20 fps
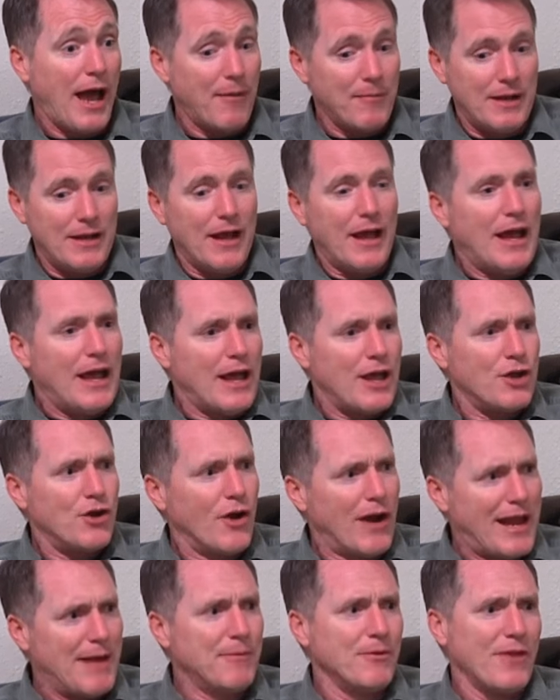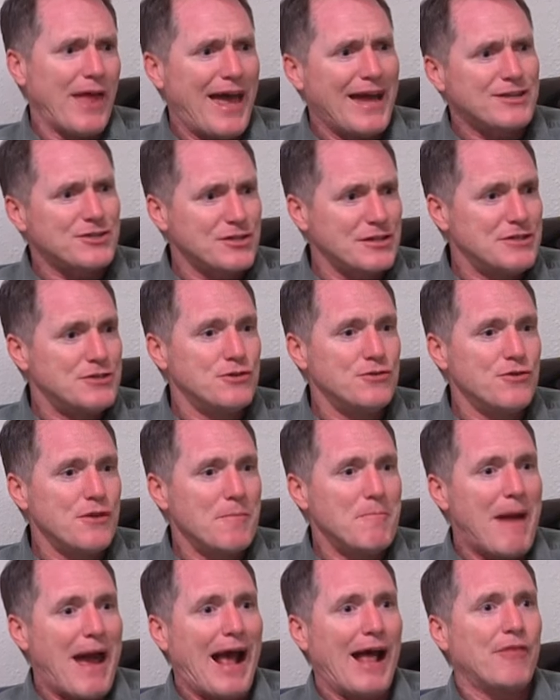I mean, you're able to actually do the
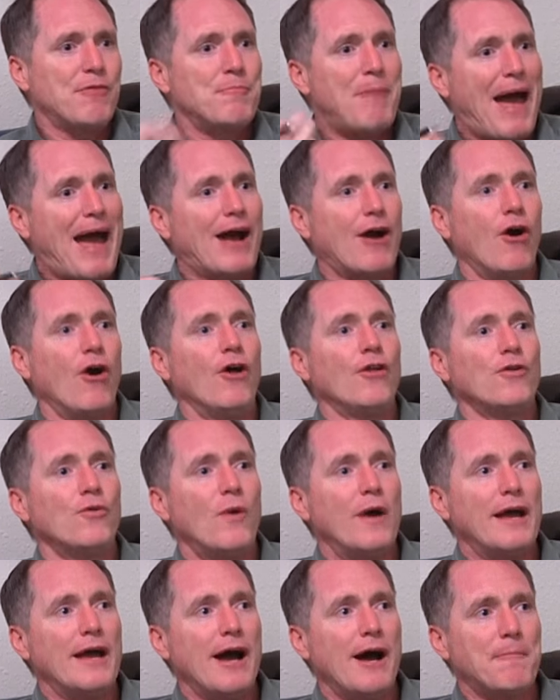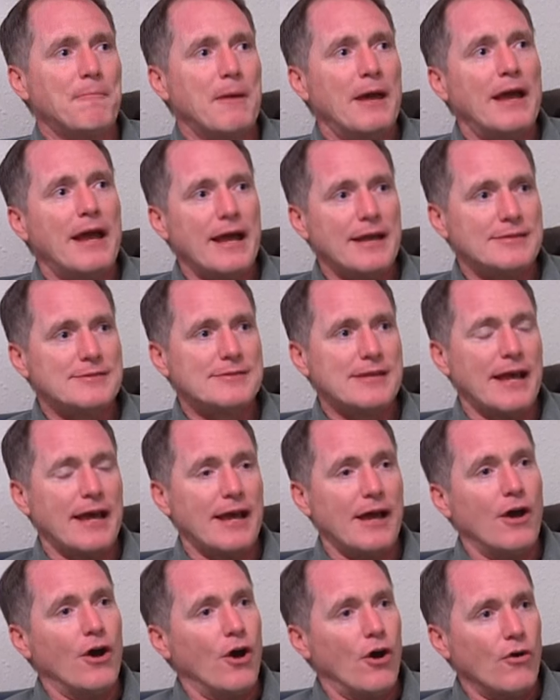math back all the way up and say,